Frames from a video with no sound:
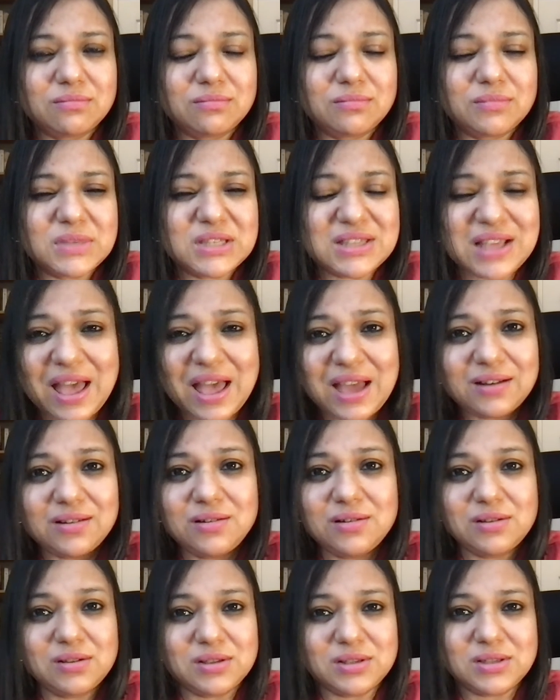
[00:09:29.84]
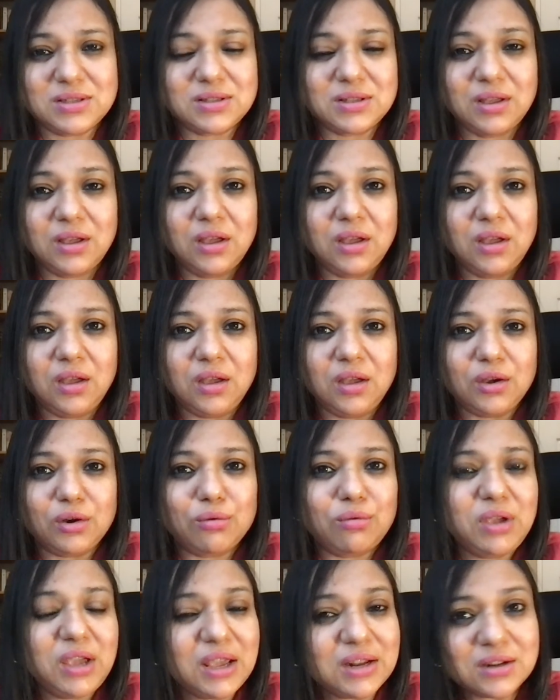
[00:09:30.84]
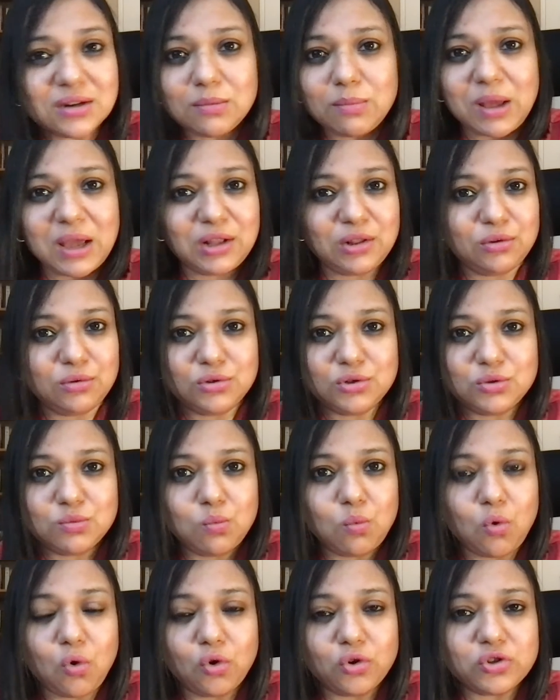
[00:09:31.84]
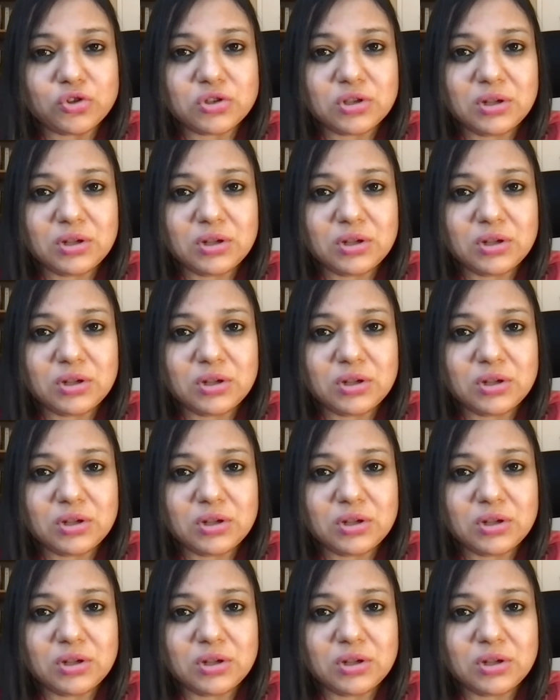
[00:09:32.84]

sadness created by those wars.